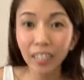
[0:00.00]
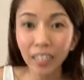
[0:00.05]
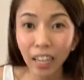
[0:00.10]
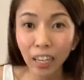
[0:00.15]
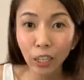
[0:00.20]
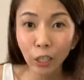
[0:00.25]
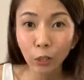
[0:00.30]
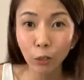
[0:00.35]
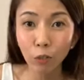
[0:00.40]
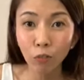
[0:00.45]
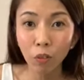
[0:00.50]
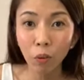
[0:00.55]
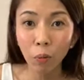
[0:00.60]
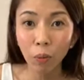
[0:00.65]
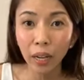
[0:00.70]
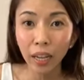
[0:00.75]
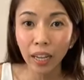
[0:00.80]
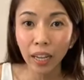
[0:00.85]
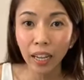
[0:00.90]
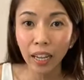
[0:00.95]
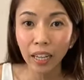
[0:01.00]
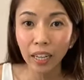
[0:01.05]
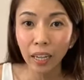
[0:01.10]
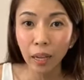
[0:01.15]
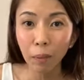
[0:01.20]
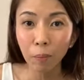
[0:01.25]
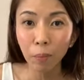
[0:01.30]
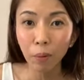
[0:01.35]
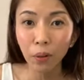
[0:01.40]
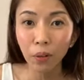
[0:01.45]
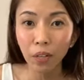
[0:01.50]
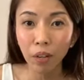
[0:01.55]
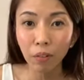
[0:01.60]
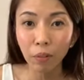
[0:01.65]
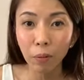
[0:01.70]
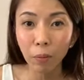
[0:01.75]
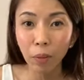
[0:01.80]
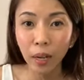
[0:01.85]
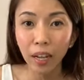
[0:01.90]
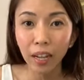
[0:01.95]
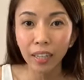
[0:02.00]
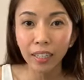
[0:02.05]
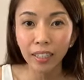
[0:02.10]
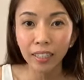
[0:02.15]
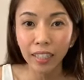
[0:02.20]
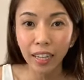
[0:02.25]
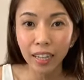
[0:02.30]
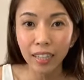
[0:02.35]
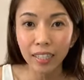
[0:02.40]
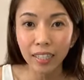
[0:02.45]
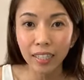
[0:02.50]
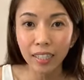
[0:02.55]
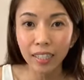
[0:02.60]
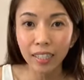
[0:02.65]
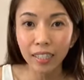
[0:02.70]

Thank you for waiting. Come on, everyone. Yes.